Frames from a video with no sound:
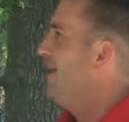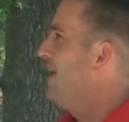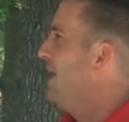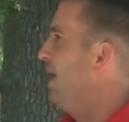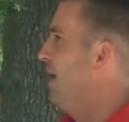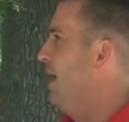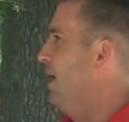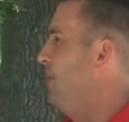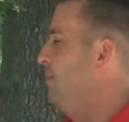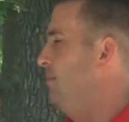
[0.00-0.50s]

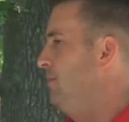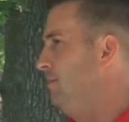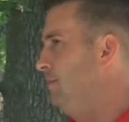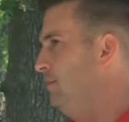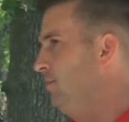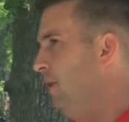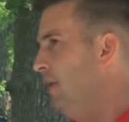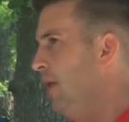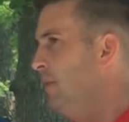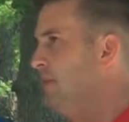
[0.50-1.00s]
Um,
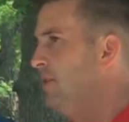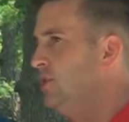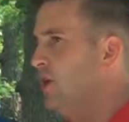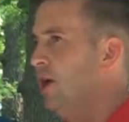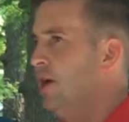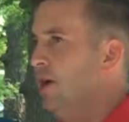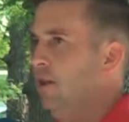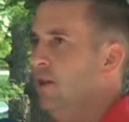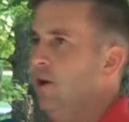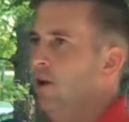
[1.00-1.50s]
but let me
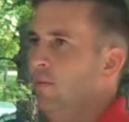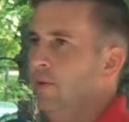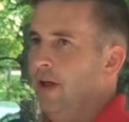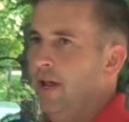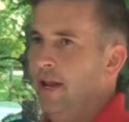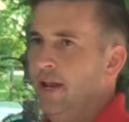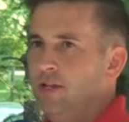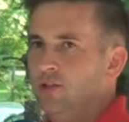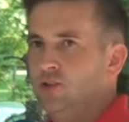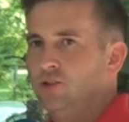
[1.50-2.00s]
tell you a little
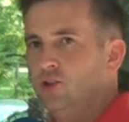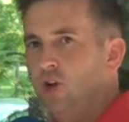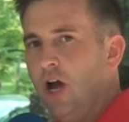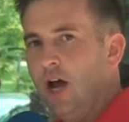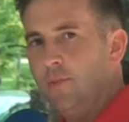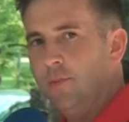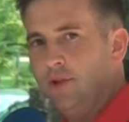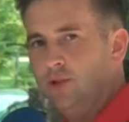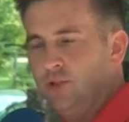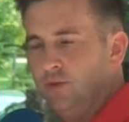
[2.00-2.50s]
bit. As
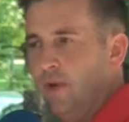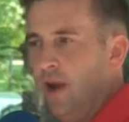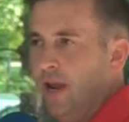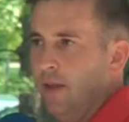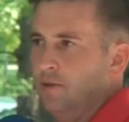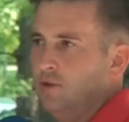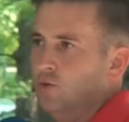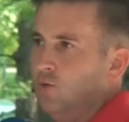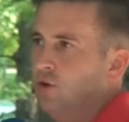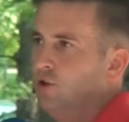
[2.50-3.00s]
John mentioned, my
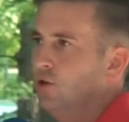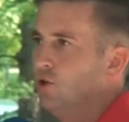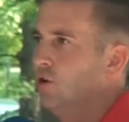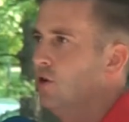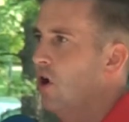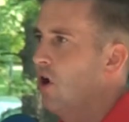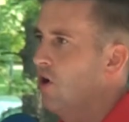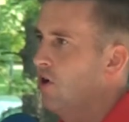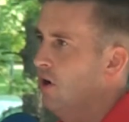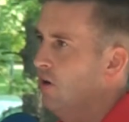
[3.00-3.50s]
name is Richard
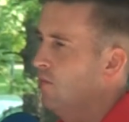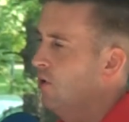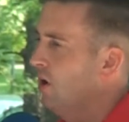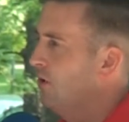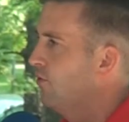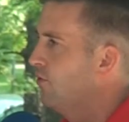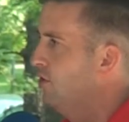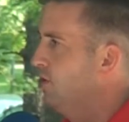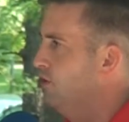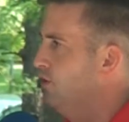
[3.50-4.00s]
Carter. I'm
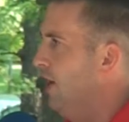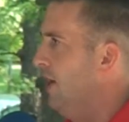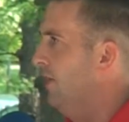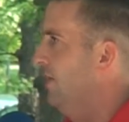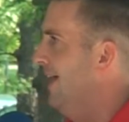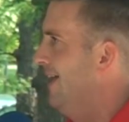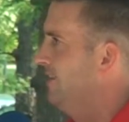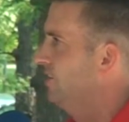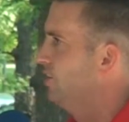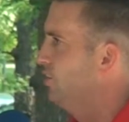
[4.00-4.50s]
running for the
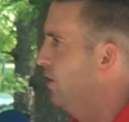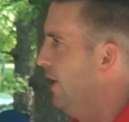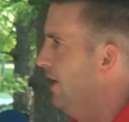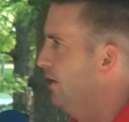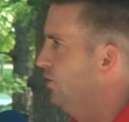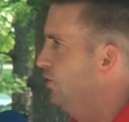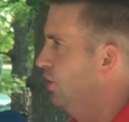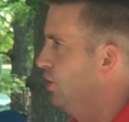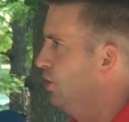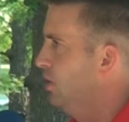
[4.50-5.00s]
state
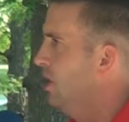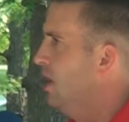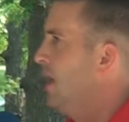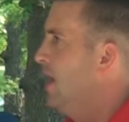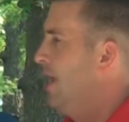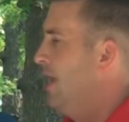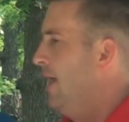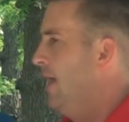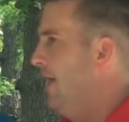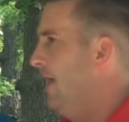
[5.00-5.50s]
legislature
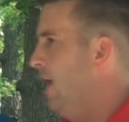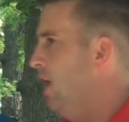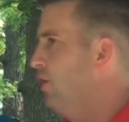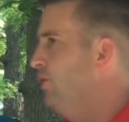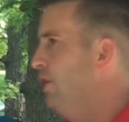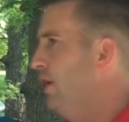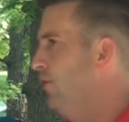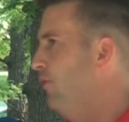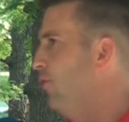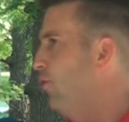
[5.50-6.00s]
in
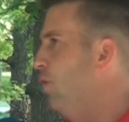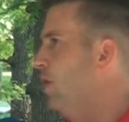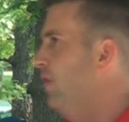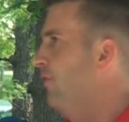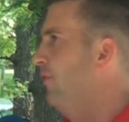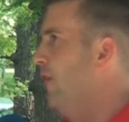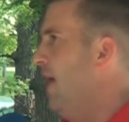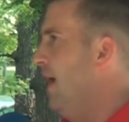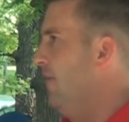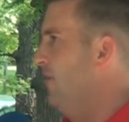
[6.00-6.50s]
LD
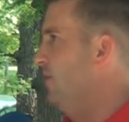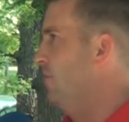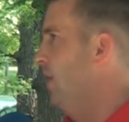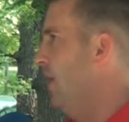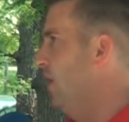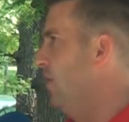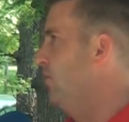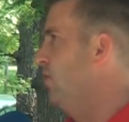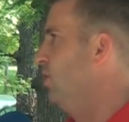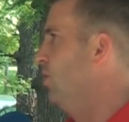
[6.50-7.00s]
45 in the
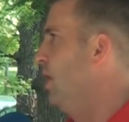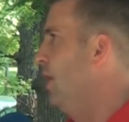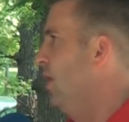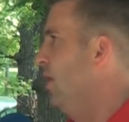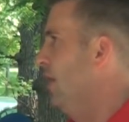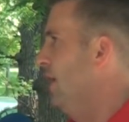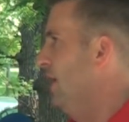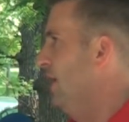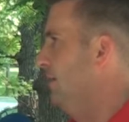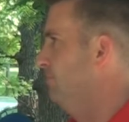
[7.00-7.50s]
Bellevue
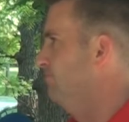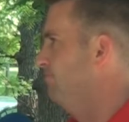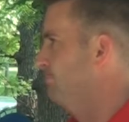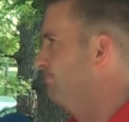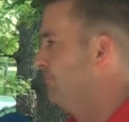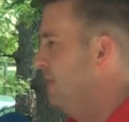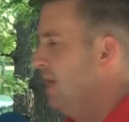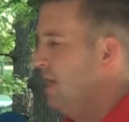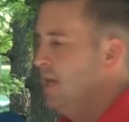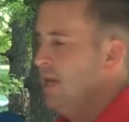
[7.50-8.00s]
area.
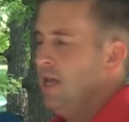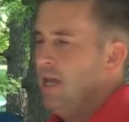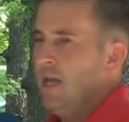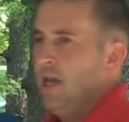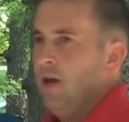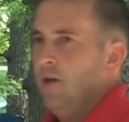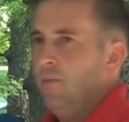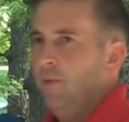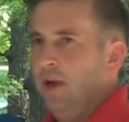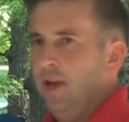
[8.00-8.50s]

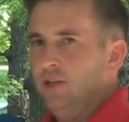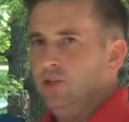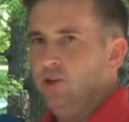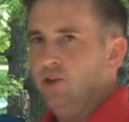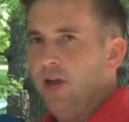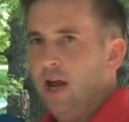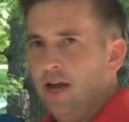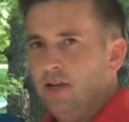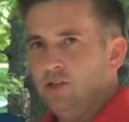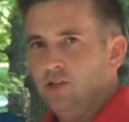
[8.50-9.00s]
But as
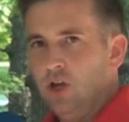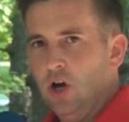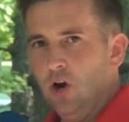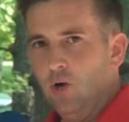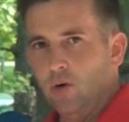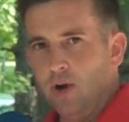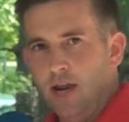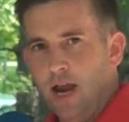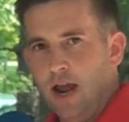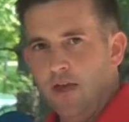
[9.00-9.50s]
you guys
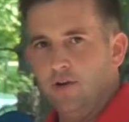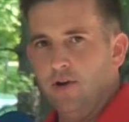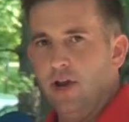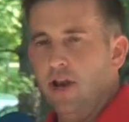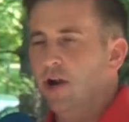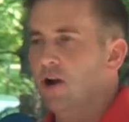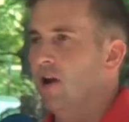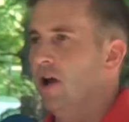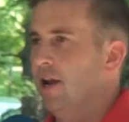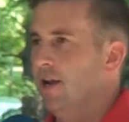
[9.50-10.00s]
know, we're gathered
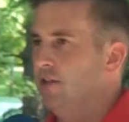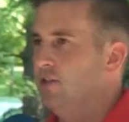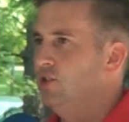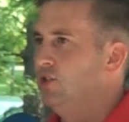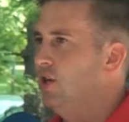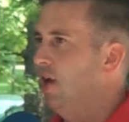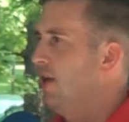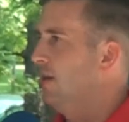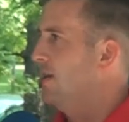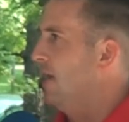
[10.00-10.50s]
here on a
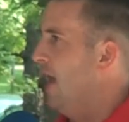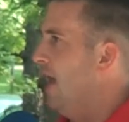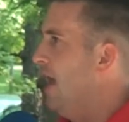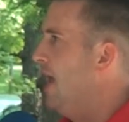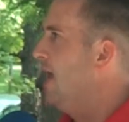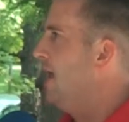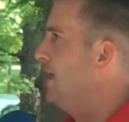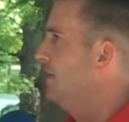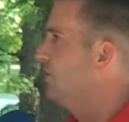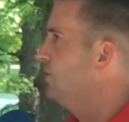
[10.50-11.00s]

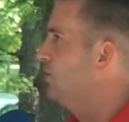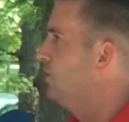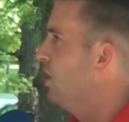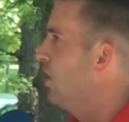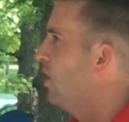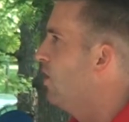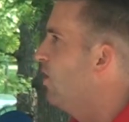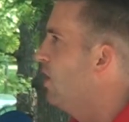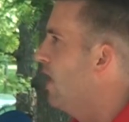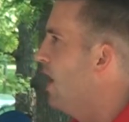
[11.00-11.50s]
Sunday, and
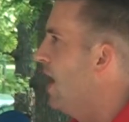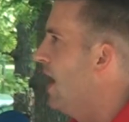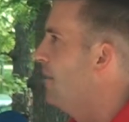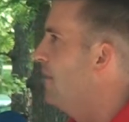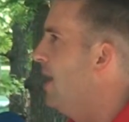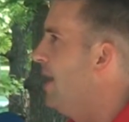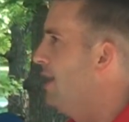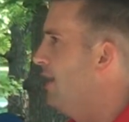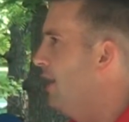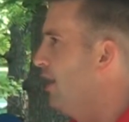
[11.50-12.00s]
so uh, I
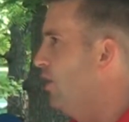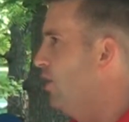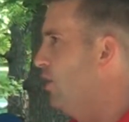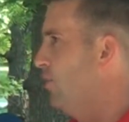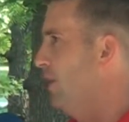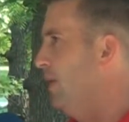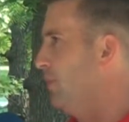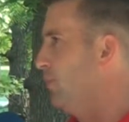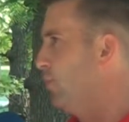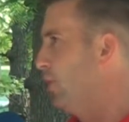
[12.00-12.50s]
might get a
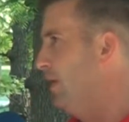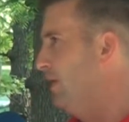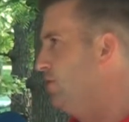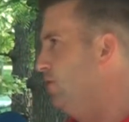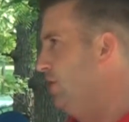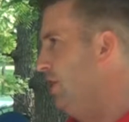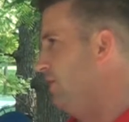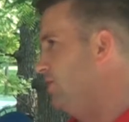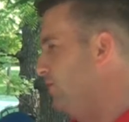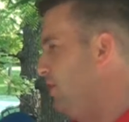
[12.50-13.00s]
little bit
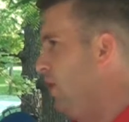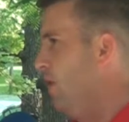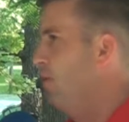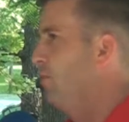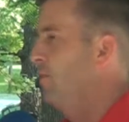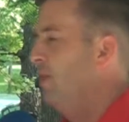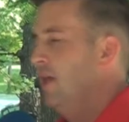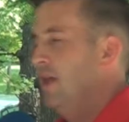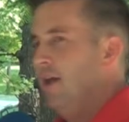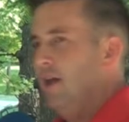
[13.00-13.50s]
preachy.
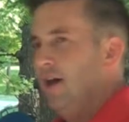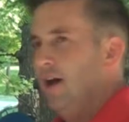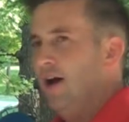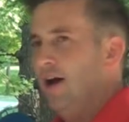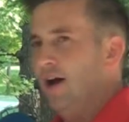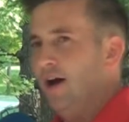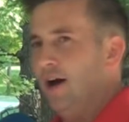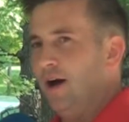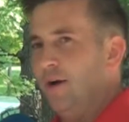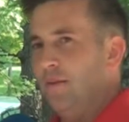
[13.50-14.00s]
So,
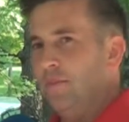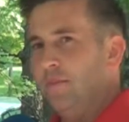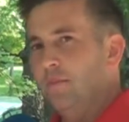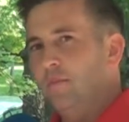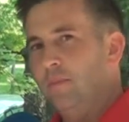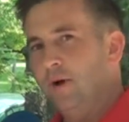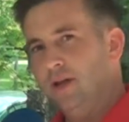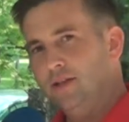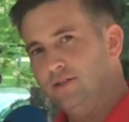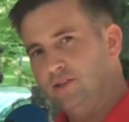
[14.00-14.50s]
um,
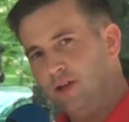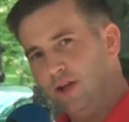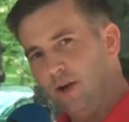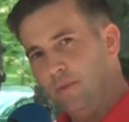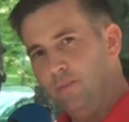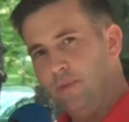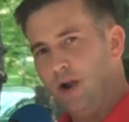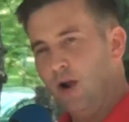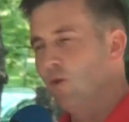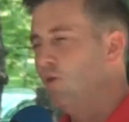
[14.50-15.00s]
but
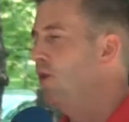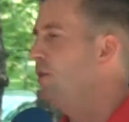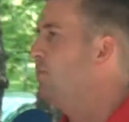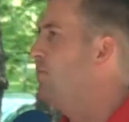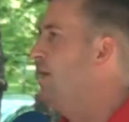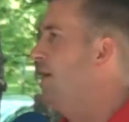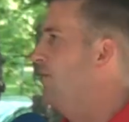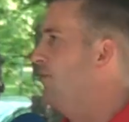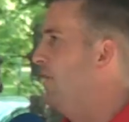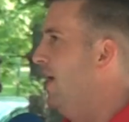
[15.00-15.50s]
uh, bear with
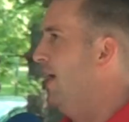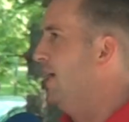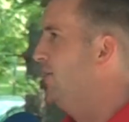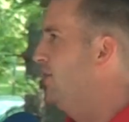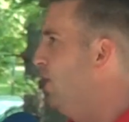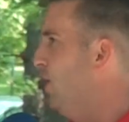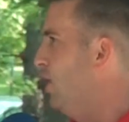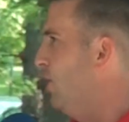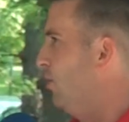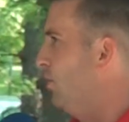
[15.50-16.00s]
me if I
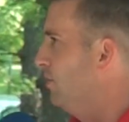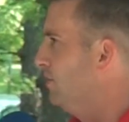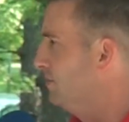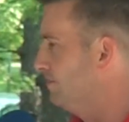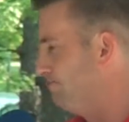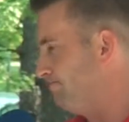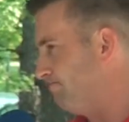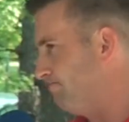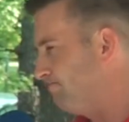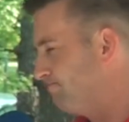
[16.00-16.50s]
do.
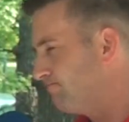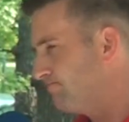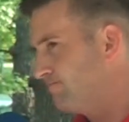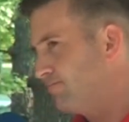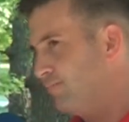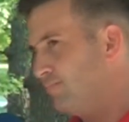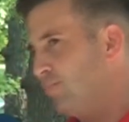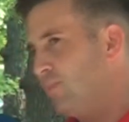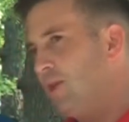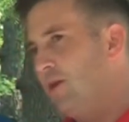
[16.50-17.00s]

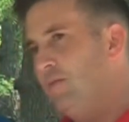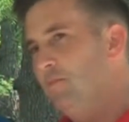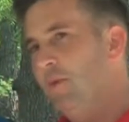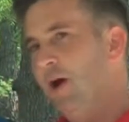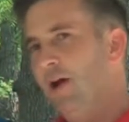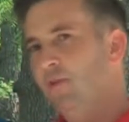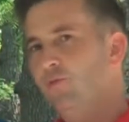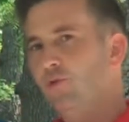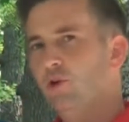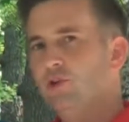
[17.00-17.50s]

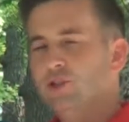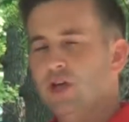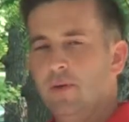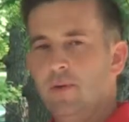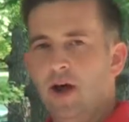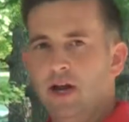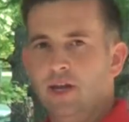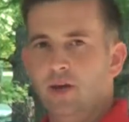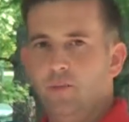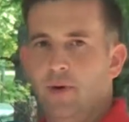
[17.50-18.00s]
My full
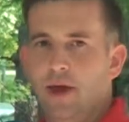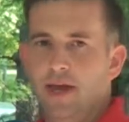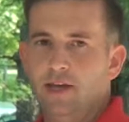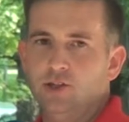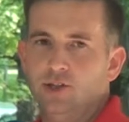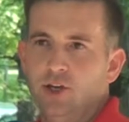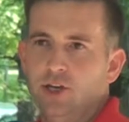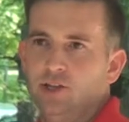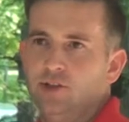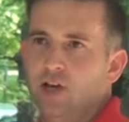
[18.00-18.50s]
time
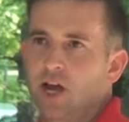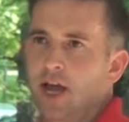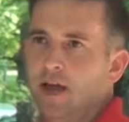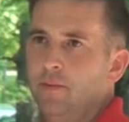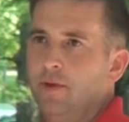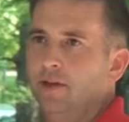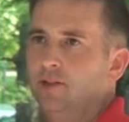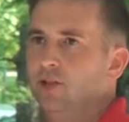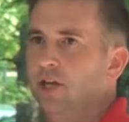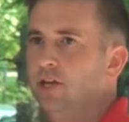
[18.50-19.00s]
occupation is I
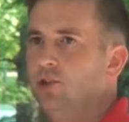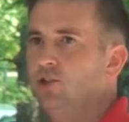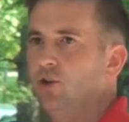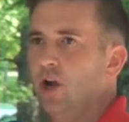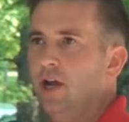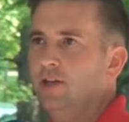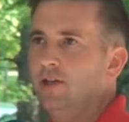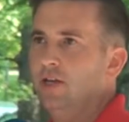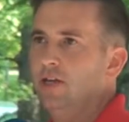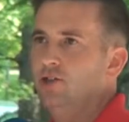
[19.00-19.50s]
am a teacher.
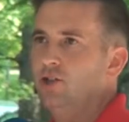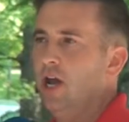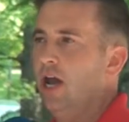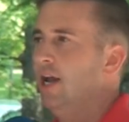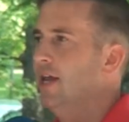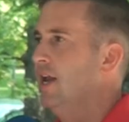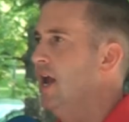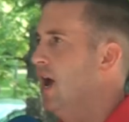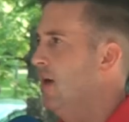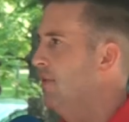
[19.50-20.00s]
I teach
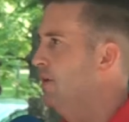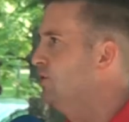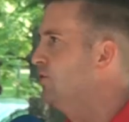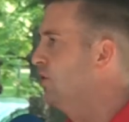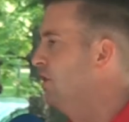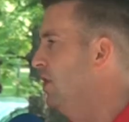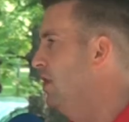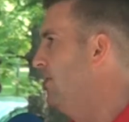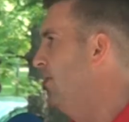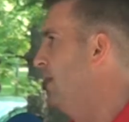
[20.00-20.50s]
economics
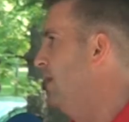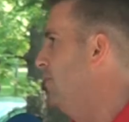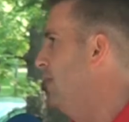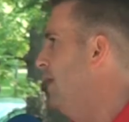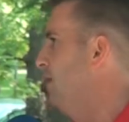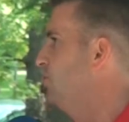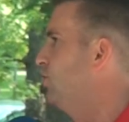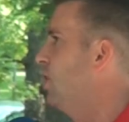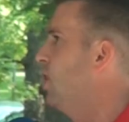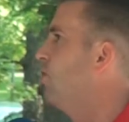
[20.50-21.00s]
for a living at
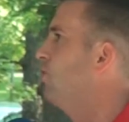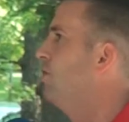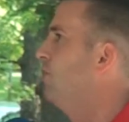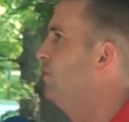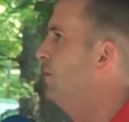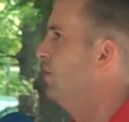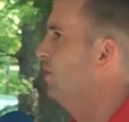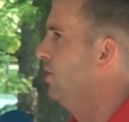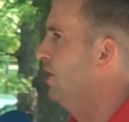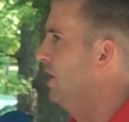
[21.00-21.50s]
Metro
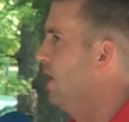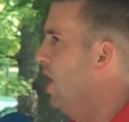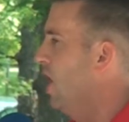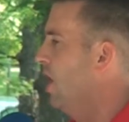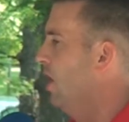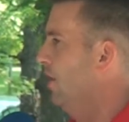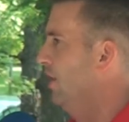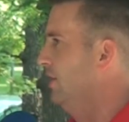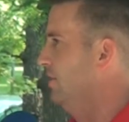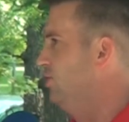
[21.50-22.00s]
Community
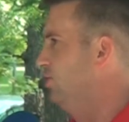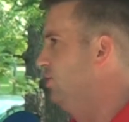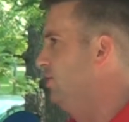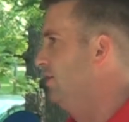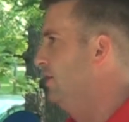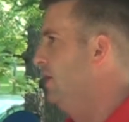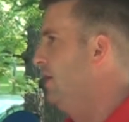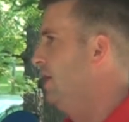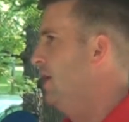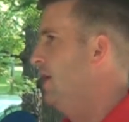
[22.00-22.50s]
College.